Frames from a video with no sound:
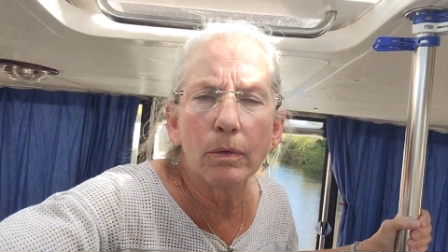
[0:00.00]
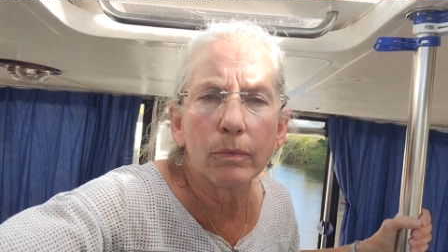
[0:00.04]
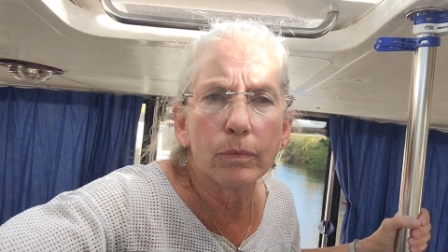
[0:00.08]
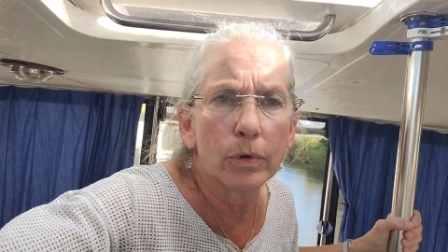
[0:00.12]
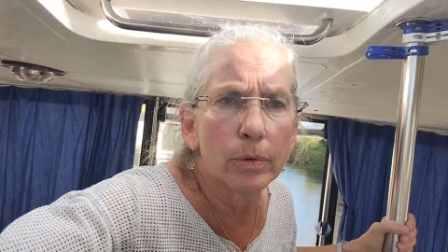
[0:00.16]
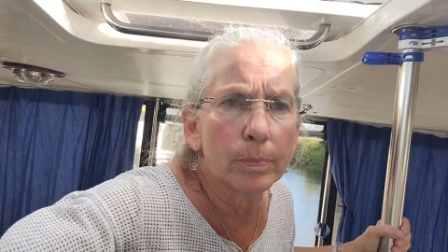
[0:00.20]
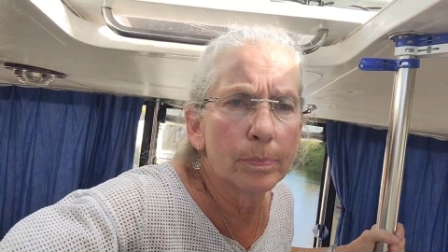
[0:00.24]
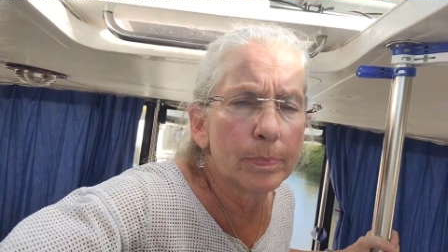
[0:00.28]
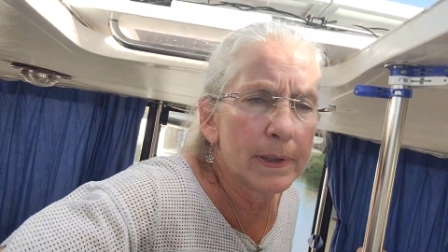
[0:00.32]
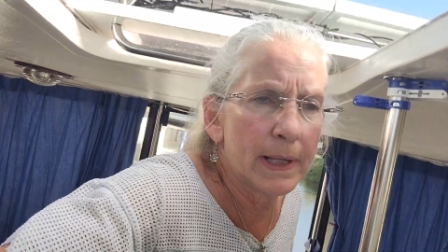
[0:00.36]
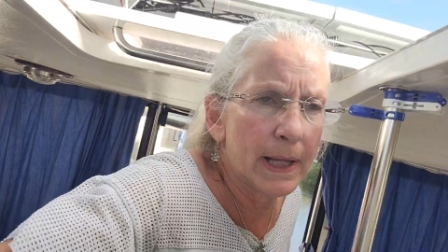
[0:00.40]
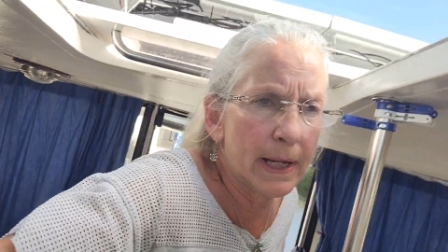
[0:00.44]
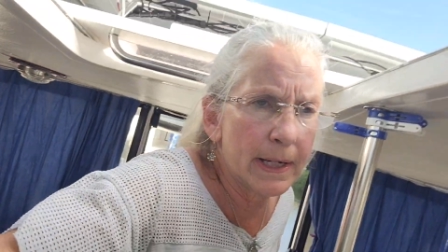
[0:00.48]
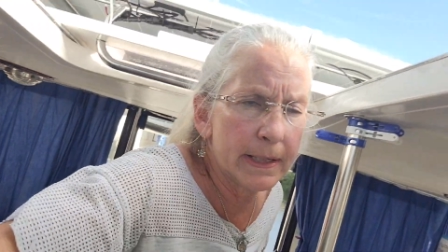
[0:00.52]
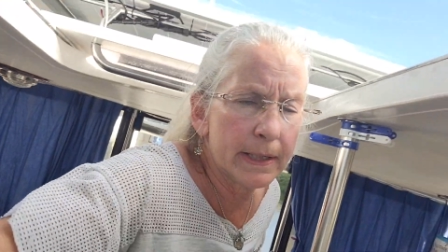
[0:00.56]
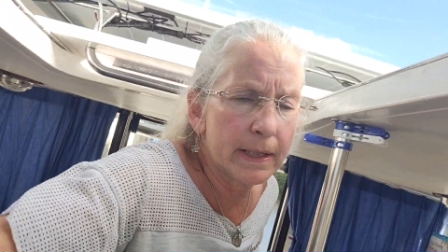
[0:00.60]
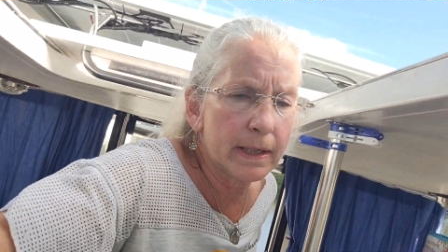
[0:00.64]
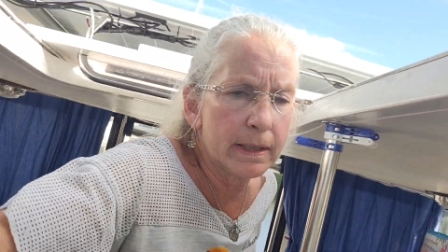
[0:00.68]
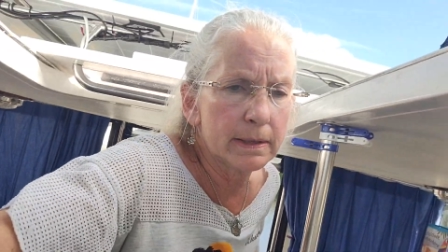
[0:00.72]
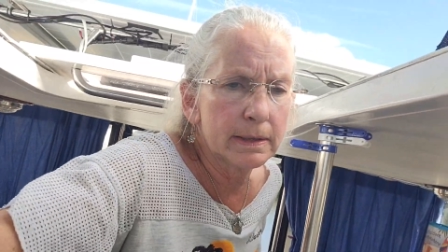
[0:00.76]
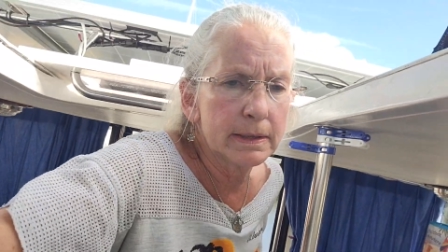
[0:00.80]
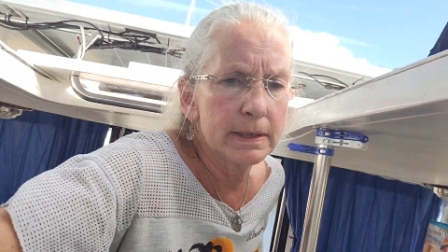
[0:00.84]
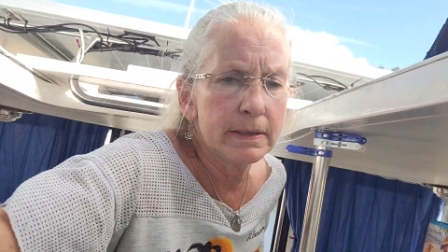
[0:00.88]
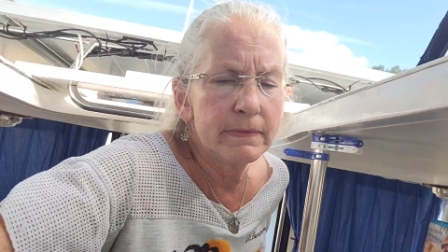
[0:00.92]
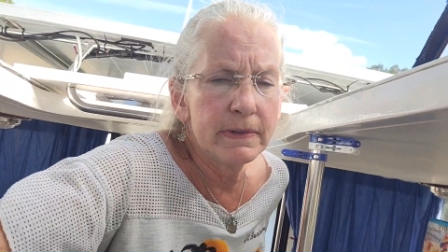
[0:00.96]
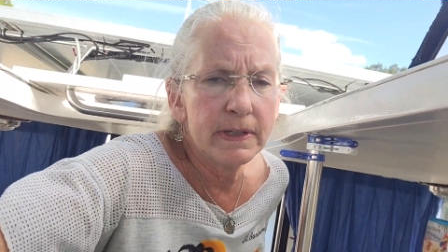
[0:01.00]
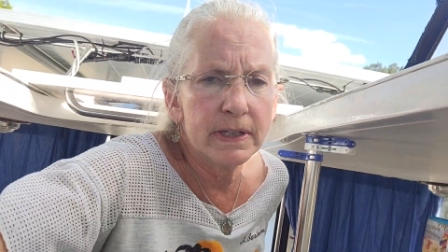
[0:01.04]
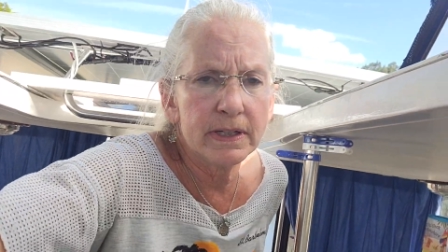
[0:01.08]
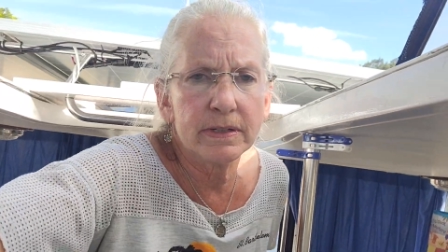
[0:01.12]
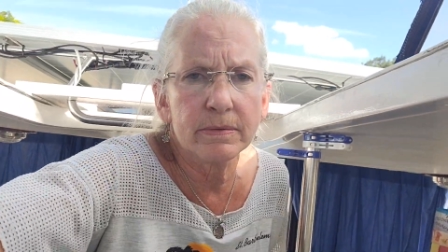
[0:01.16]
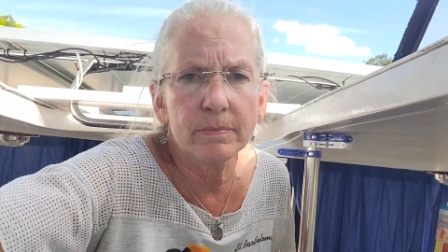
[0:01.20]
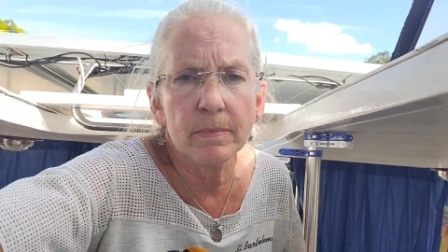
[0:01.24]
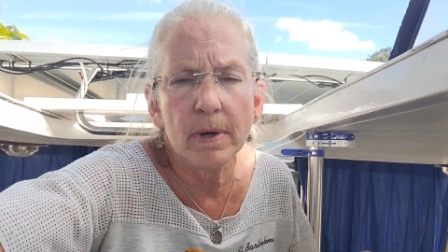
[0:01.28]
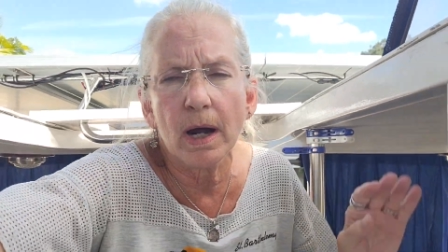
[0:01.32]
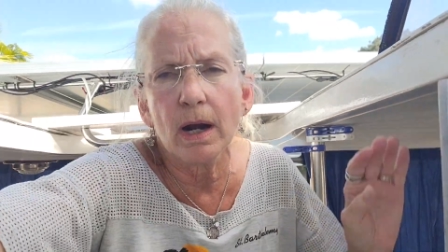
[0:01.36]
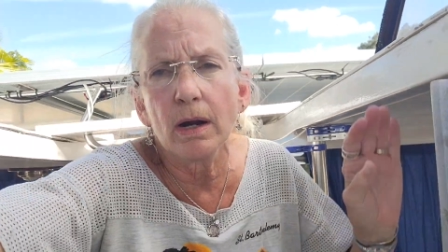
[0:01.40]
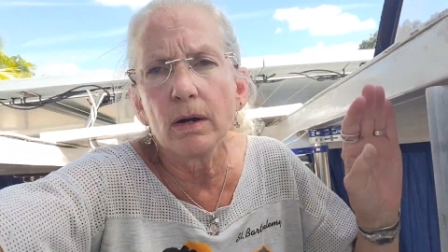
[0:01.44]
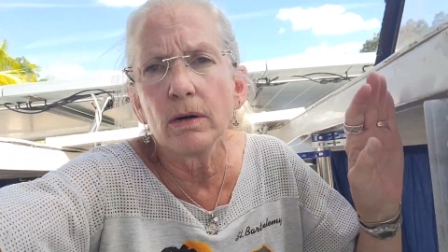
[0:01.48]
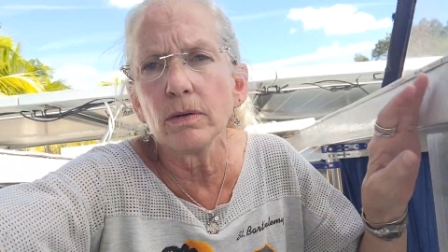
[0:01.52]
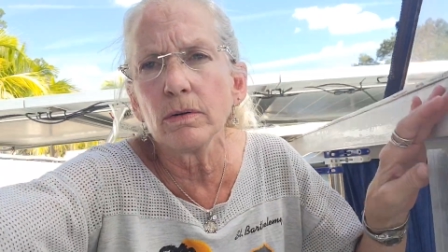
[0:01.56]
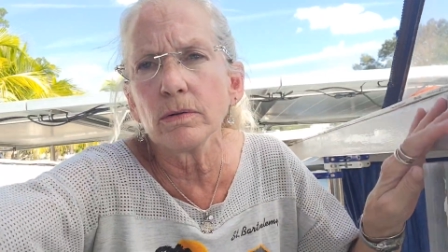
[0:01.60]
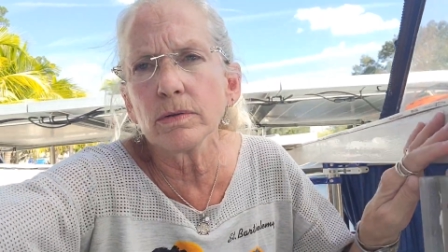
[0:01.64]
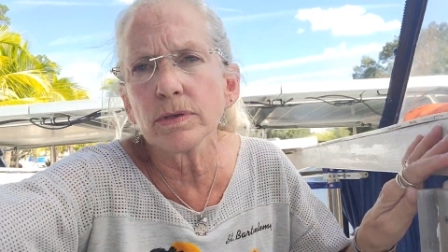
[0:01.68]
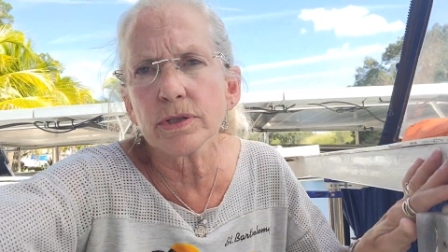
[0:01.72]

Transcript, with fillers: We're planning on leaving tomorrow.